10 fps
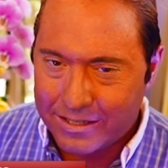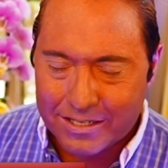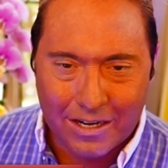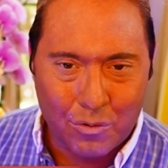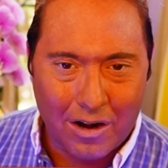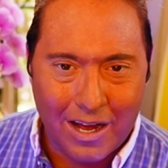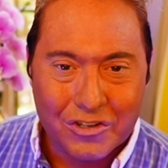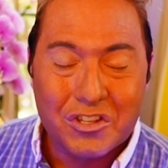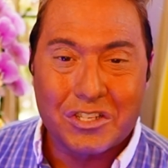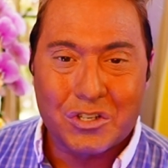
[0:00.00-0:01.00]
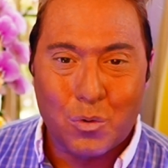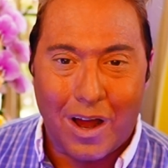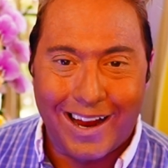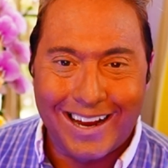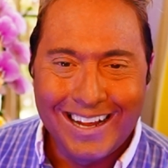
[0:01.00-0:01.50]
You're not going to see this anywhere else.
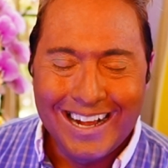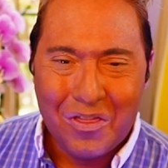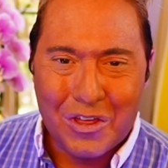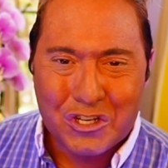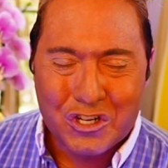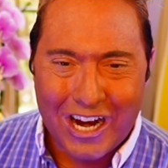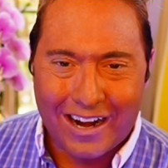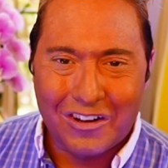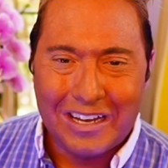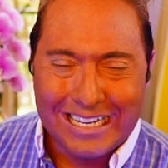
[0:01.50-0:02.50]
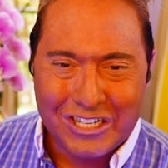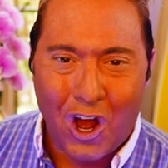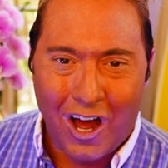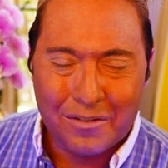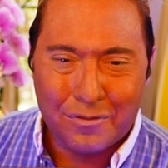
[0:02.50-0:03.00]
This is why this
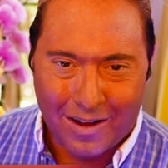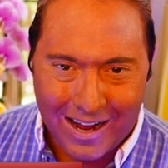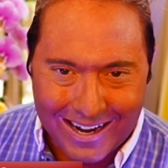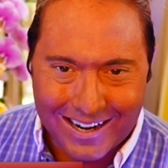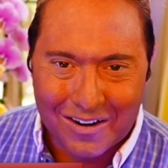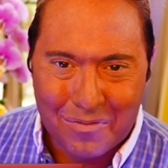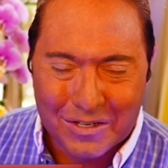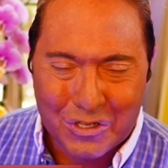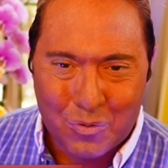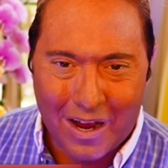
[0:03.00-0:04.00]
channel is on fire.